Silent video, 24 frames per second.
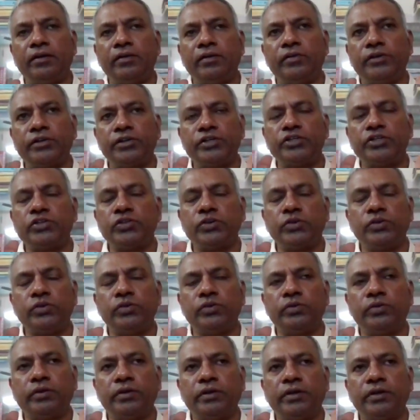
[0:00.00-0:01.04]
or
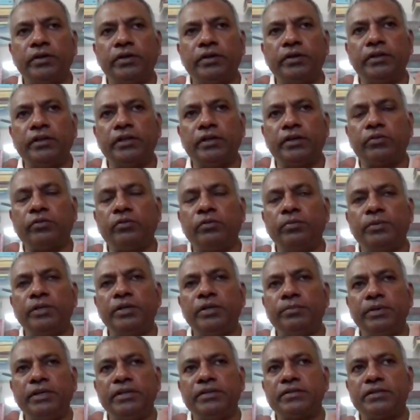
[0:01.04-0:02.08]
show the
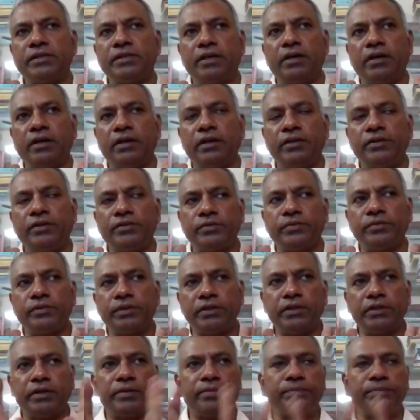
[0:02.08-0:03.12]
Roman Missal to
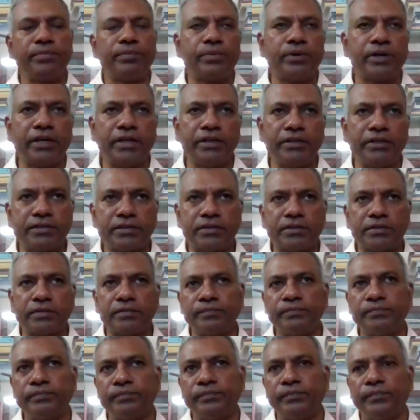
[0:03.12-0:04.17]
the priest.
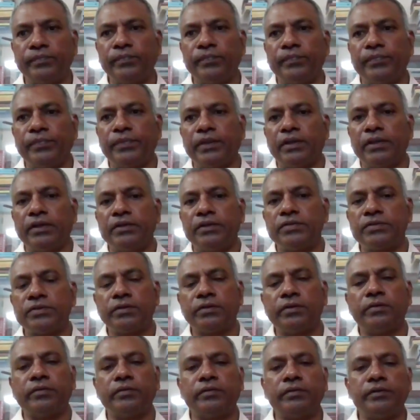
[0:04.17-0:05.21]

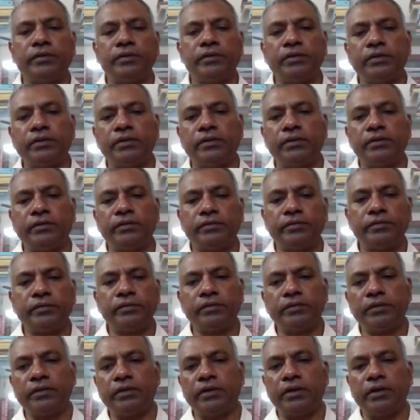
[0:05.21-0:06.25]
So
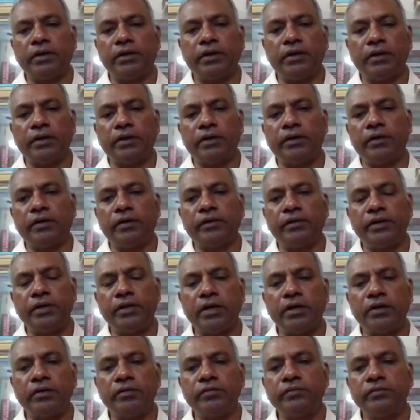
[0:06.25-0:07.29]

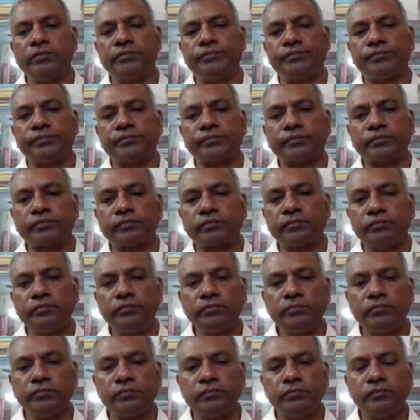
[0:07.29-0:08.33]
now
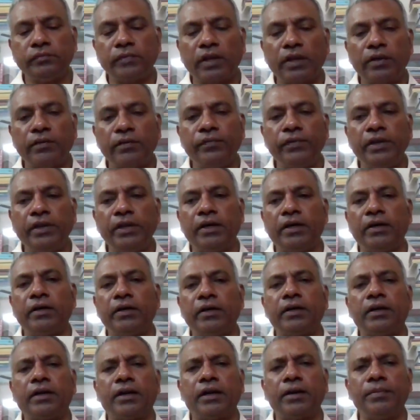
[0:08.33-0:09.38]
we
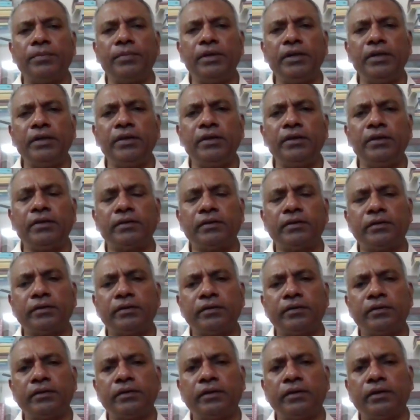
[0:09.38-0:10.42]
are coming
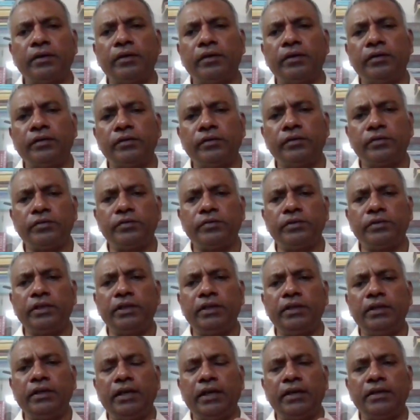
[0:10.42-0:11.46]
to
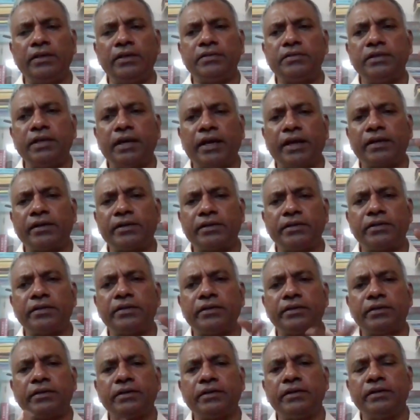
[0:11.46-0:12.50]
the exact
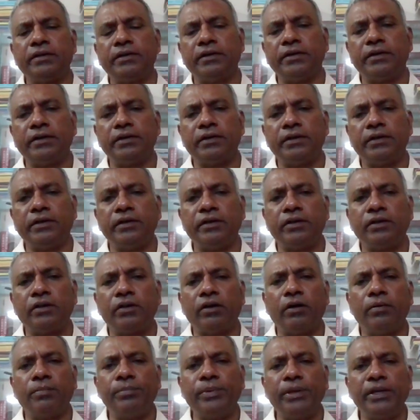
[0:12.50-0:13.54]

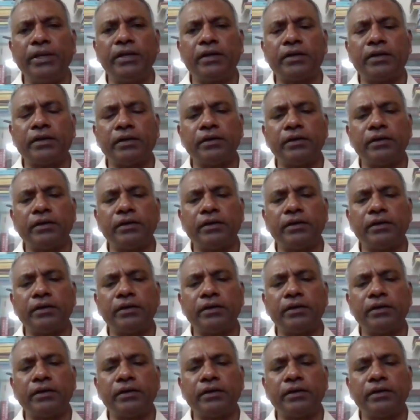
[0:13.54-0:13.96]
topic,